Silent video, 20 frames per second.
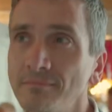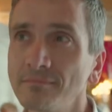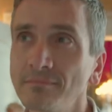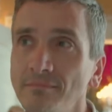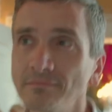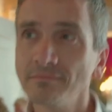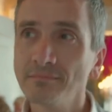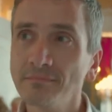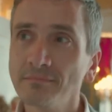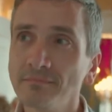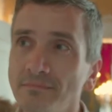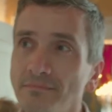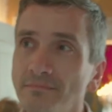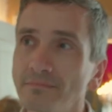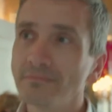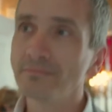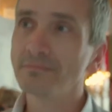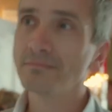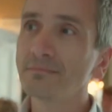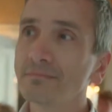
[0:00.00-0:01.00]
have been
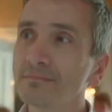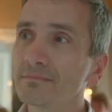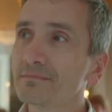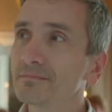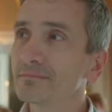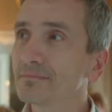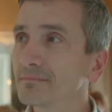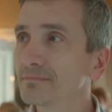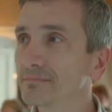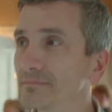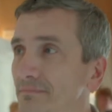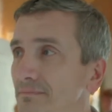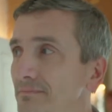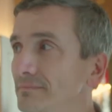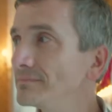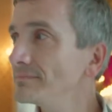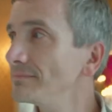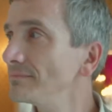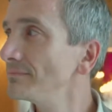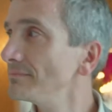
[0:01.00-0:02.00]
coming ever since.
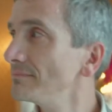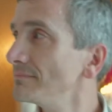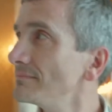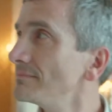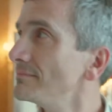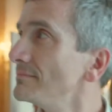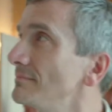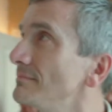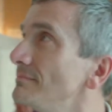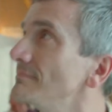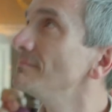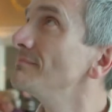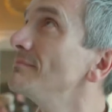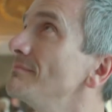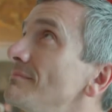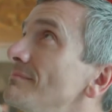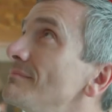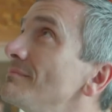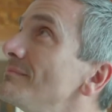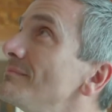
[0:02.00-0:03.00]
I